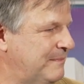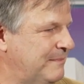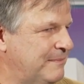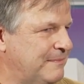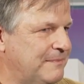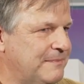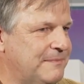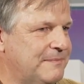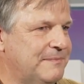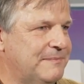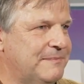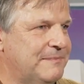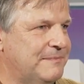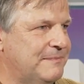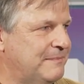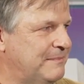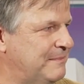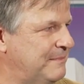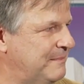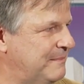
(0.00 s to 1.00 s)

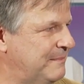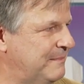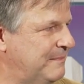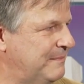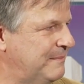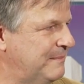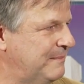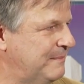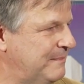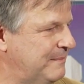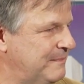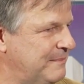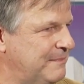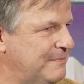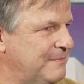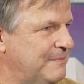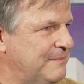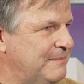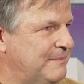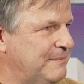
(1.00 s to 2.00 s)

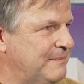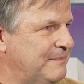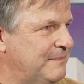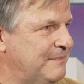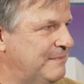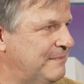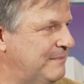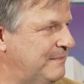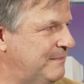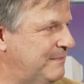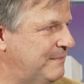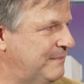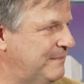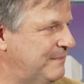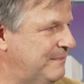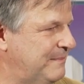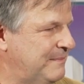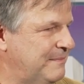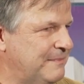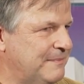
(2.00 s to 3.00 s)

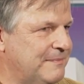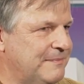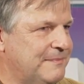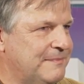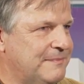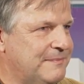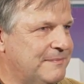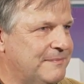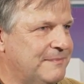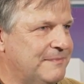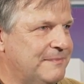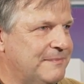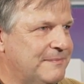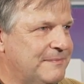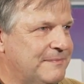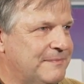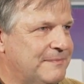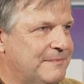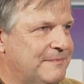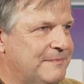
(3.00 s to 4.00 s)

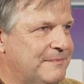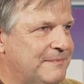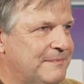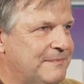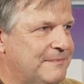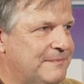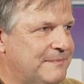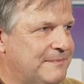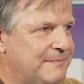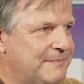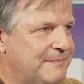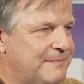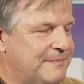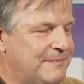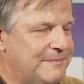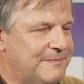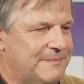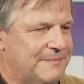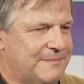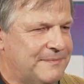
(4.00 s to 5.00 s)

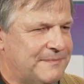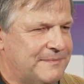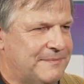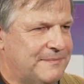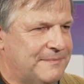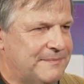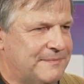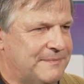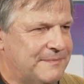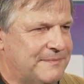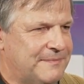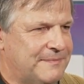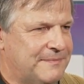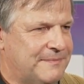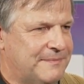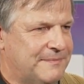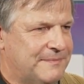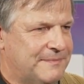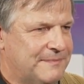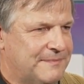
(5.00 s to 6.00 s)

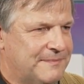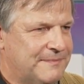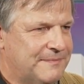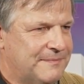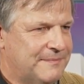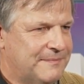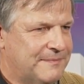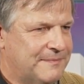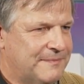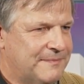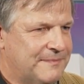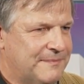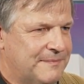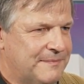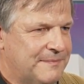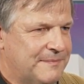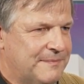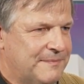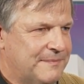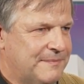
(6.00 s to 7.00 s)

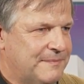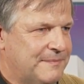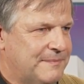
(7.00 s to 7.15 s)
This person isn't speaking.